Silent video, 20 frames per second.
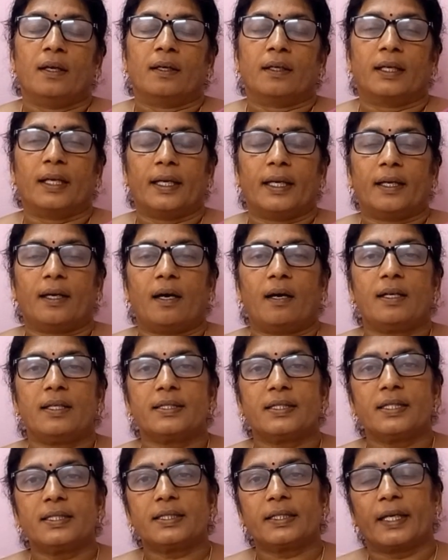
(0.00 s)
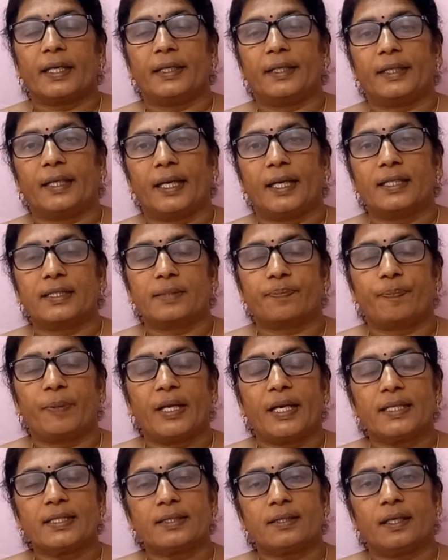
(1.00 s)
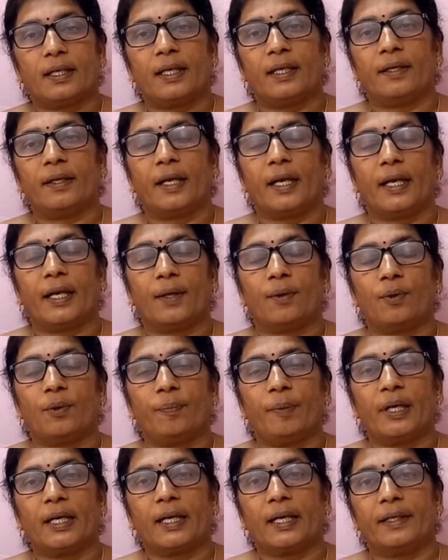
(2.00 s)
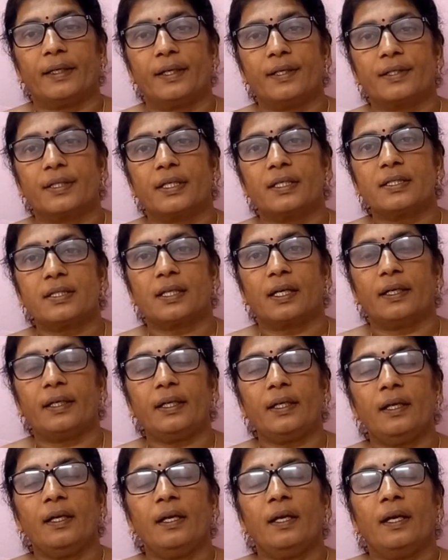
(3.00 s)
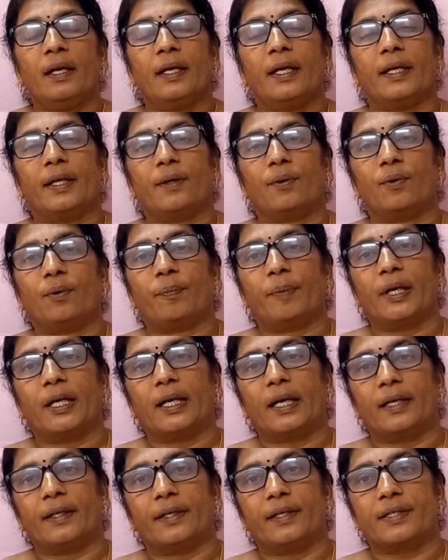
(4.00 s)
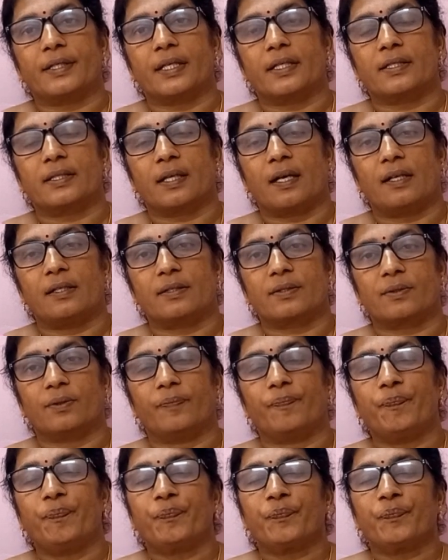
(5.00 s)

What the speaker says: Glycolysis can take place in aerobic conditions and anaerobic conditions also.